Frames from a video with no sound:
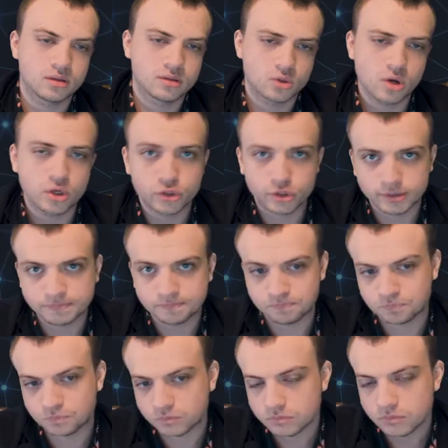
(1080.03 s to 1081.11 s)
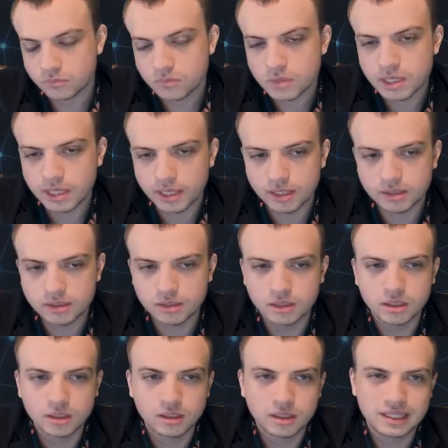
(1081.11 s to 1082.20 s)
the structure, and
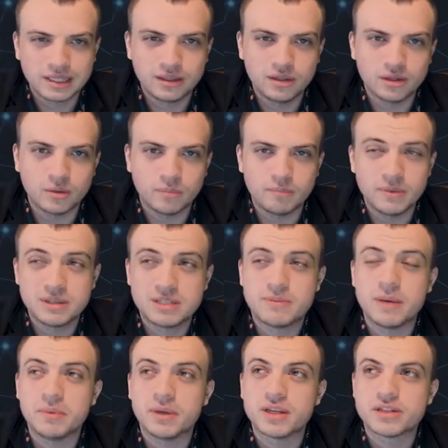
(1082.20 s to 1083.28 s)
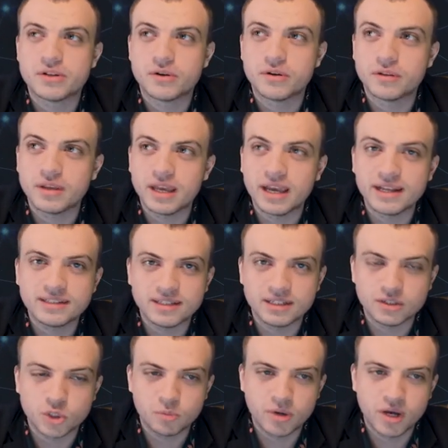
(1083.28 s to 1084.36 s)
this might be considered the
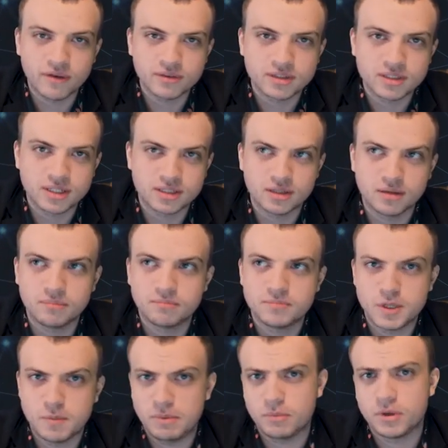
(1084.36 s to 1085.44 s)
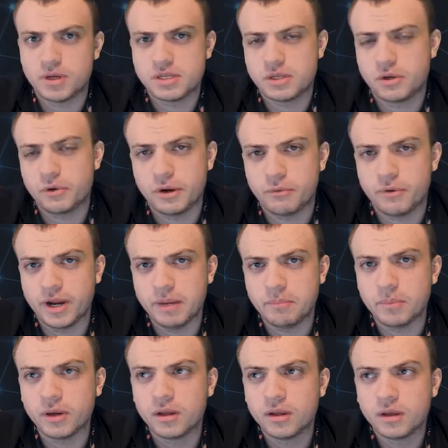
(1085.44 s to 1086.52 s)
anti-Jobava system. Some people consider it, right?
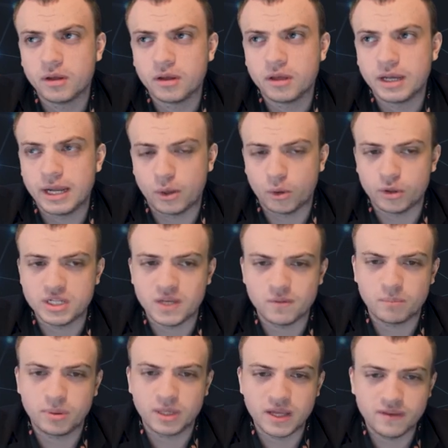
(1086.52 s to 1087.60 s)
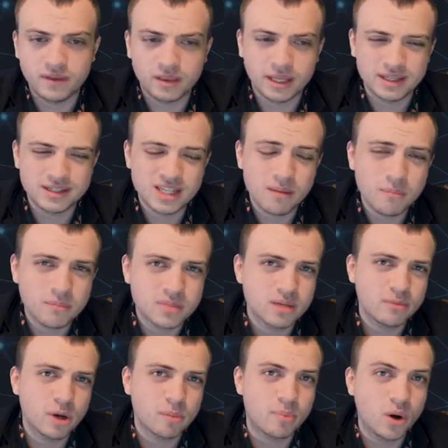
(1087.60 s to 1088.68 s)
But in order to even play, like some
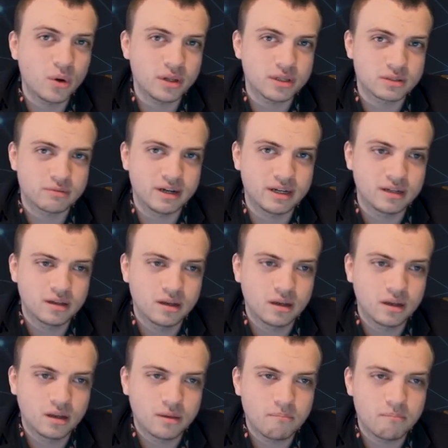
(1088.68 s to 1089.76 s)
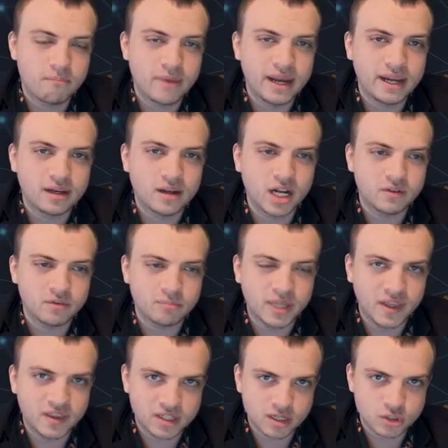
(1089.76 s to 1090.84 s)
of your opponents, right, might not even
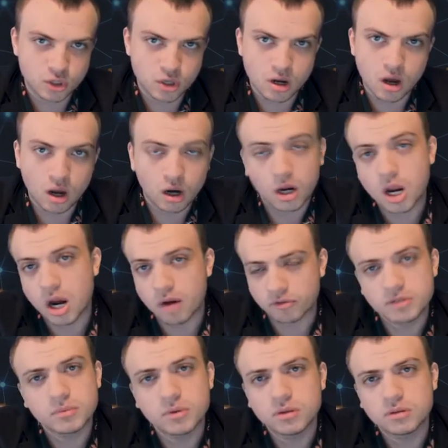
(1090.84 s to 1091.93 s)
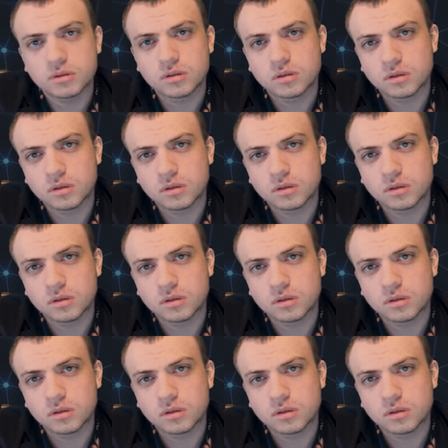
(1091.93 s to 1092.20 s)
play this because they're uncomfortable.